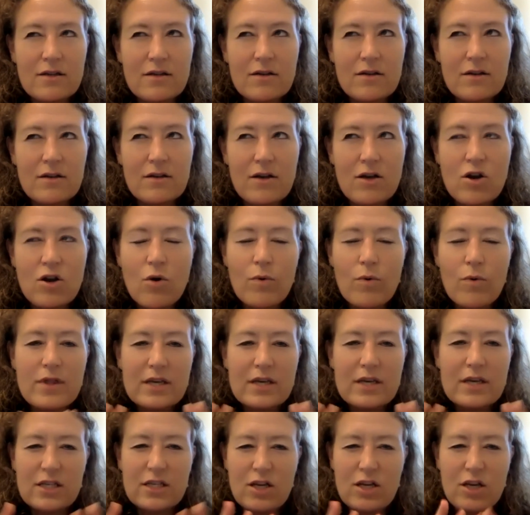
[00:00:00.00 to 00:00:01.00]
with
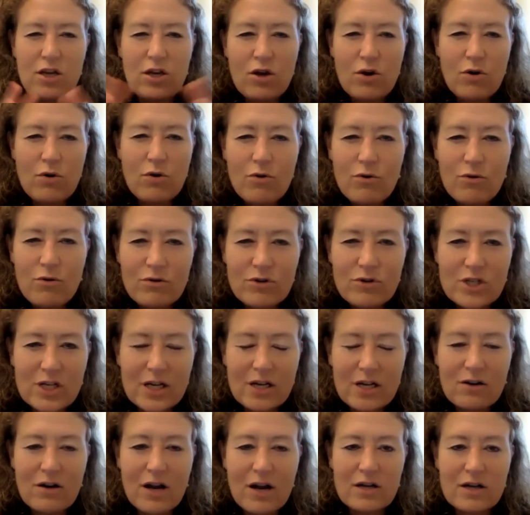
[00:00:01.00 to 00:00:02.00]
this huge
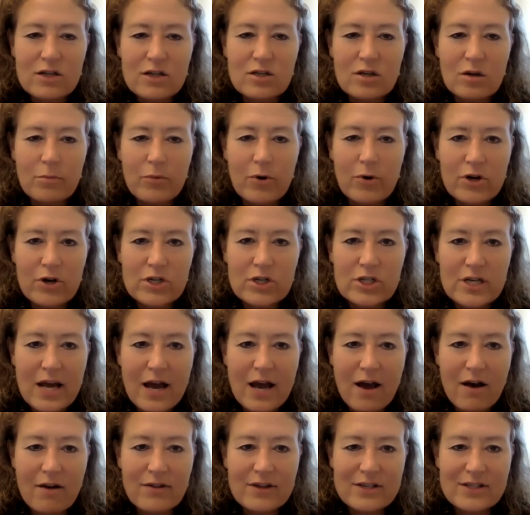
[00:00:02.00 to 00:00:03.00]
international push
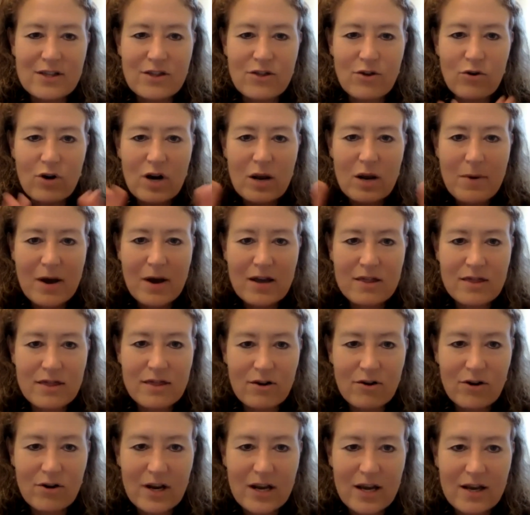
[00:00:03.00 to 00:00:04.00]
now, this 30 by
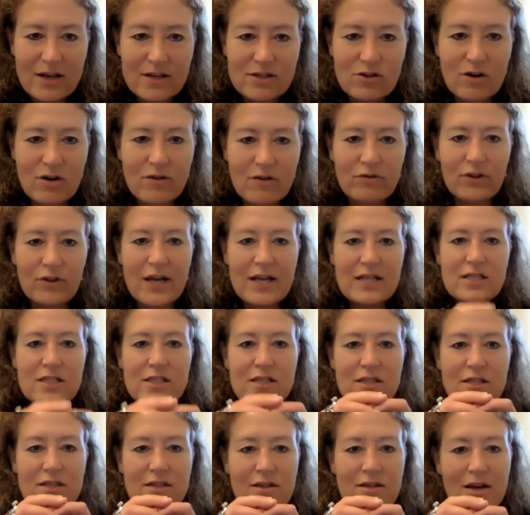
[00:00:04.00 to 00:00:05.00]
30 sort of,
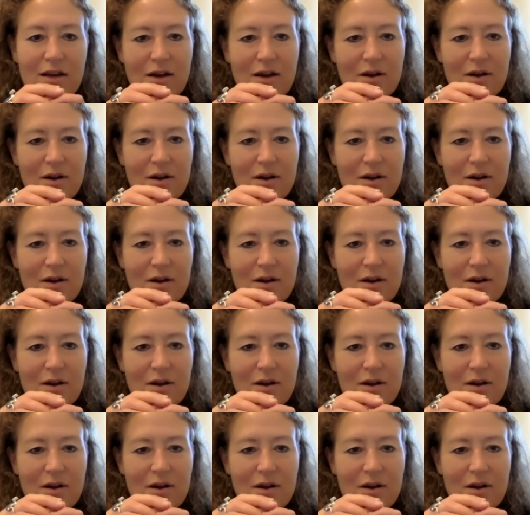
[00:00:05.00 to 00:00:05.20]
let's,